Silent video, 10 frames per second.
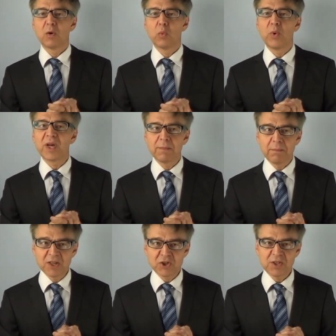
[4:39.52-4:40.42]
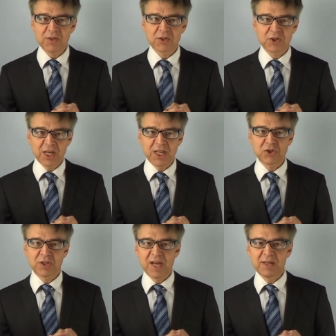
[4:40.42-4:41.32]
We can measure the
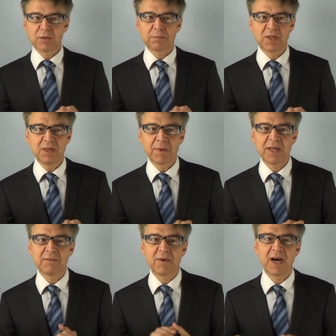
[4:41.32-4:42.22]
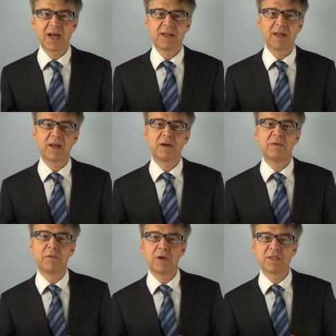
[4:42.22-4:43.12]
change in entropy by dividing
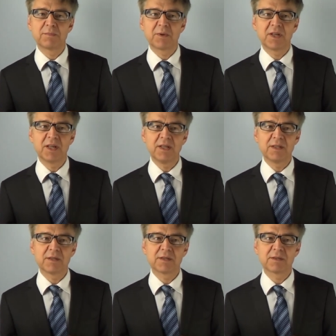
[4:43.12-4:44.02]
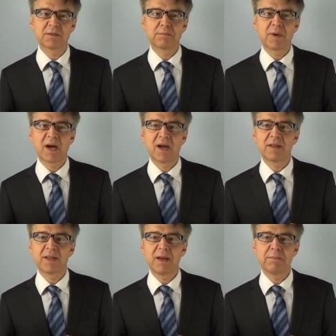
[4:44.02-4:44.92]
reversible heat by
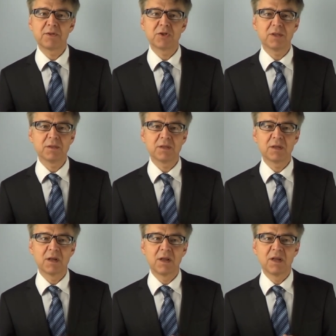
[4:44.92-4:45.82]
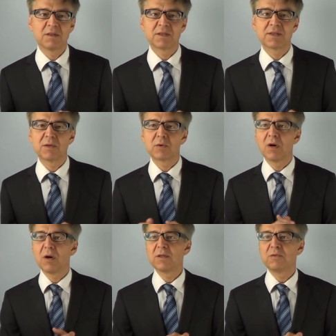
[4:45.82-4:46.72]
temperature, the
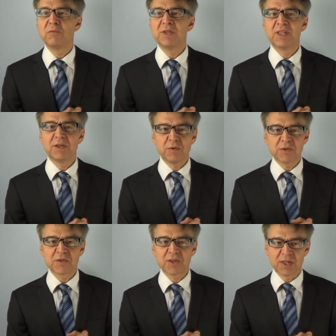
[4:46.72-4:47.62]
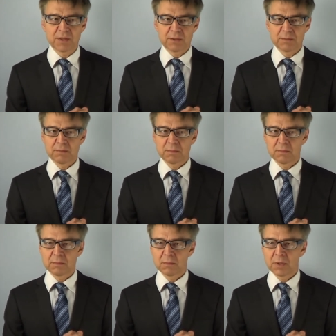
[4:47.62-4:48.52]
so-called reduced heat.
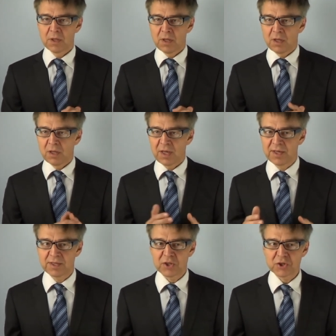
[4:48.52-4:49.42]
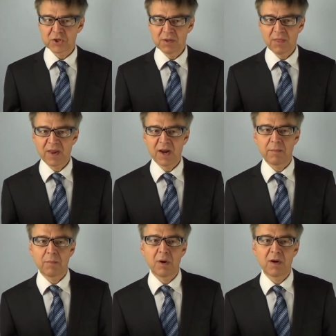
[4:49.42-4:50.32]
In addition, there
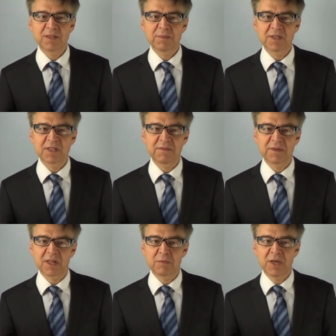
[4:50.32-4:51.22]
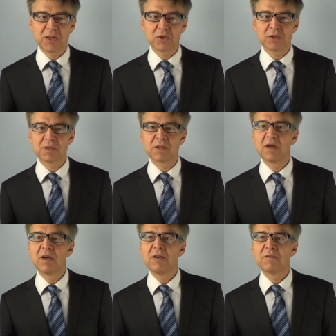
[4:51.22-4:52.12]
are more specific equations
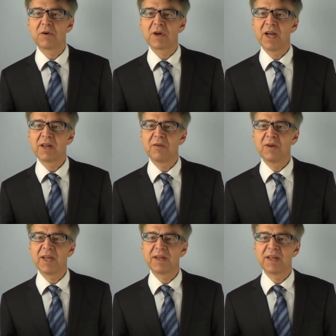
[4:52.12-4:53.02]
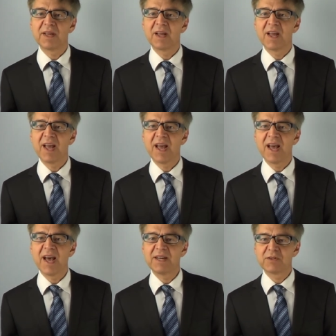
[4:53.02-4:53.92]
for calculating
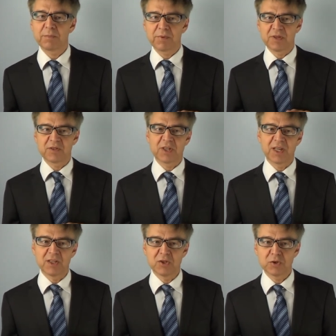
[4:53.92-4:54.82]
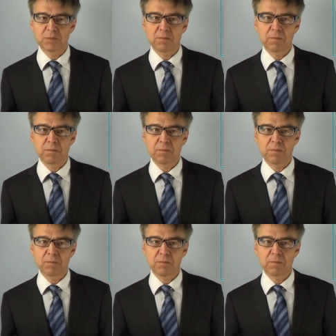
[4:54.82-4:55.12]
entropy change.